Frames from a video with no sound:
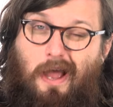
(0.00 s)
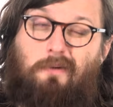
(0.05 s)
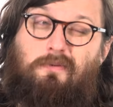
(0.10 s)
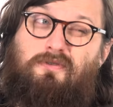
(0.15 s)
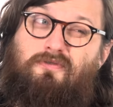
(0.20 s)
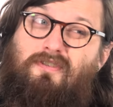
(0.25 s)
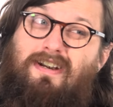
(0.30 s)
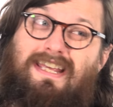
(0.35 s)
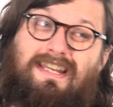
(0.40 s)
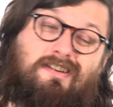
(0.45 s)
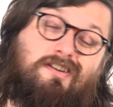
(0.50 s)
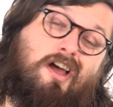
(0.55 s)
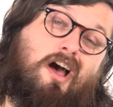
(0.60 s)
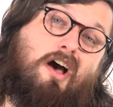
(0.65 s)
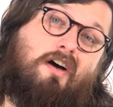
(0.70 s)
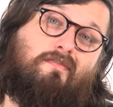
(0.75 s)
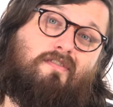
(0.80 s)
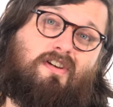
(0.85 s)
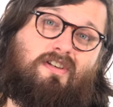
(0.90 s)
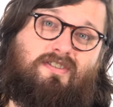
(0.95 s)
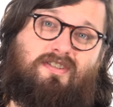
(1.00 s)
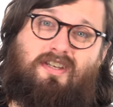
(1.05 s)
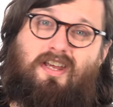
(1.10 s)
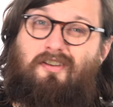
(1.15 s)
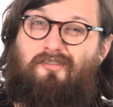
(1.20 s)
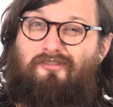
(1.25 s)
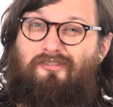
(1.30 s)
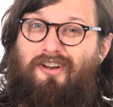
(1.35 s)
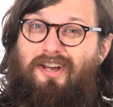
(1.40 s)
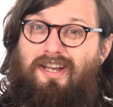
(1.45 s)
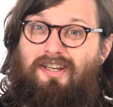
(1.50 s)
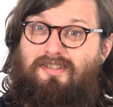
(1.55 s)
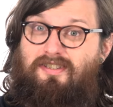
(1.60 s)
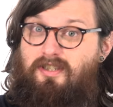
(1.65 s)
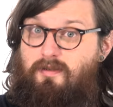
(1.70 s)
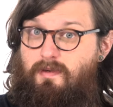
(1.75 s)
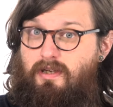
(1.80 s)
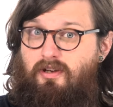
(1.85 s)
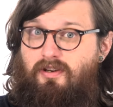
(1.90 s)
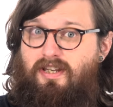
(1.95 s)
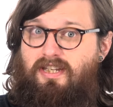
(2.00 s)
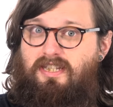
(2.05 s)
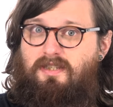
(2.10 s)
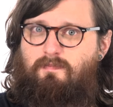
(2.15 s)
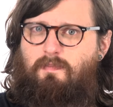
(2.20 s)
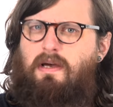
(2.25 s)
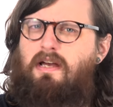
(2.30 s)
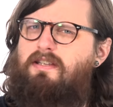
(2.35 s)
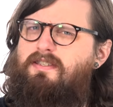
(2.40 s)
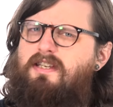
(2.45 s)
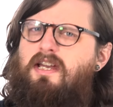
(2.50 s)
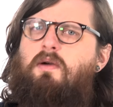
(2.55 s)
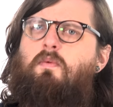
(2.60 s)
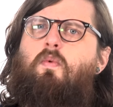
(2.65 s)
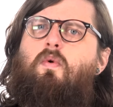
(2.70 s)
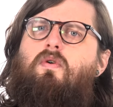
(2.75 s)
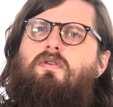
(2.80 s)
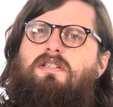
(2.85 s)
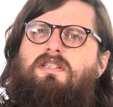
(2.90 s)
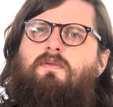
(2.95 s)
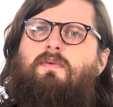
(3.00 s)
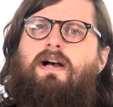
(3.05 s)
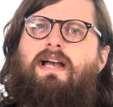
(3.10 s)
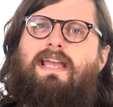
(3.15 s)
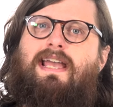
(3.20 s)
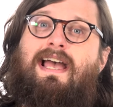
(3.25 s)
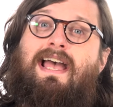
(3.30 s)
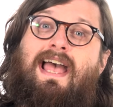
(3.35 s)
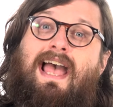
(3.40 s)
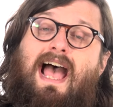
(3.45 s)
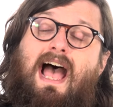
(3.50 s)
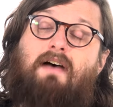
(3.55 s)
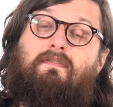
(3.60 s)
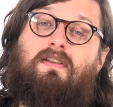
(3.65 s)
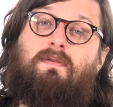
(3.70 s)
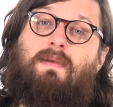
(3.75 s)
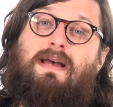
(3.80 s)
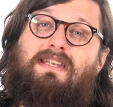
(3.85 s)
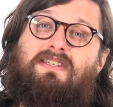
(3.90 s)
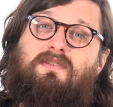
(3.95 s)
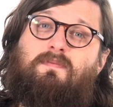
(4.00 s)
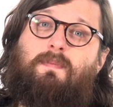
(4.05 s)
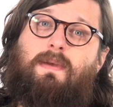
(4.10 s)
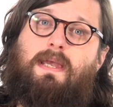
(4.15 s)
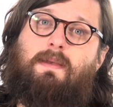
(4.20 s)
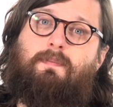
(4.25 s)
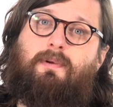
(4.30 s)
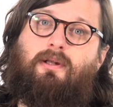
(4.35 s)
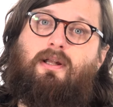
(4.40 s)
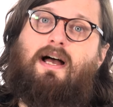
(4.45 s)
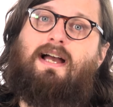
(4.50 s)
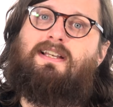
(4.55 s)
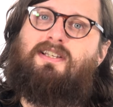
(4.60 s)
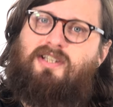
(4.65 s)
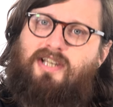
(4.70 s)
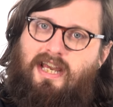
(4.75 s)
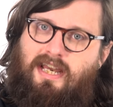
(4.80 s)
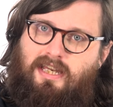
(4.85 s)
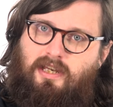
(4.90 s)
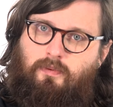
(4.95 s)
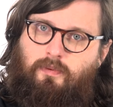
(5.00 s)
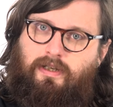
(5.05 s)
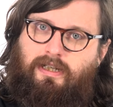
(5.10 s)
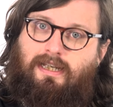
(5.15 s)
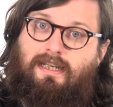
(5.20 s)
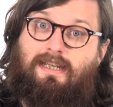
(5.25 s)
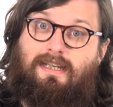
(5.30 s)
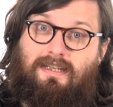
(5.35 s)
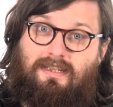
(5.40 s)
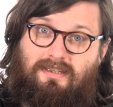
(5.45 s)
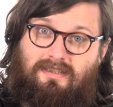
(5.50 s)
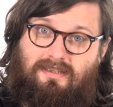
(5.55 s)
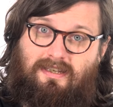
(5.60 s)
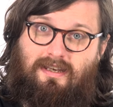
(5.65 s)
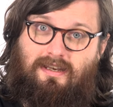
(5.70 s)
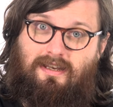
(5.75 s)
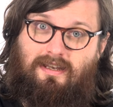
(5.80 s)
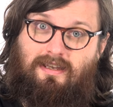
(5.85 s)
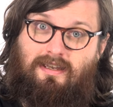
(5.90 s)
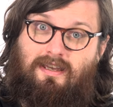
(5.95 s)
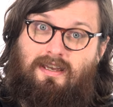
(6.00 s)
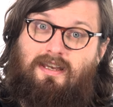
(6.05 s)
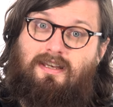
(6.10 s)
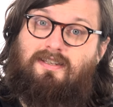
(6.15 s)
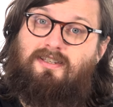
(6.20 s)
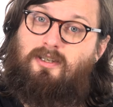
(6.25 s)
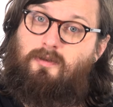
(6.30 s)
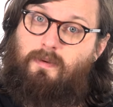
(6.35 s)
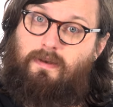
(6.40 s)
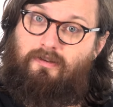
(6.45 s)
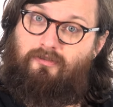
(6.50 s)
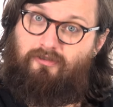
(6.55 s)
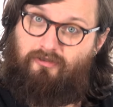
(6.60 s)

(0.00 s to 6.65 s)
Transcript: I was really nervous at first, to be honest, but I walked away having met some people I genuinely consider to be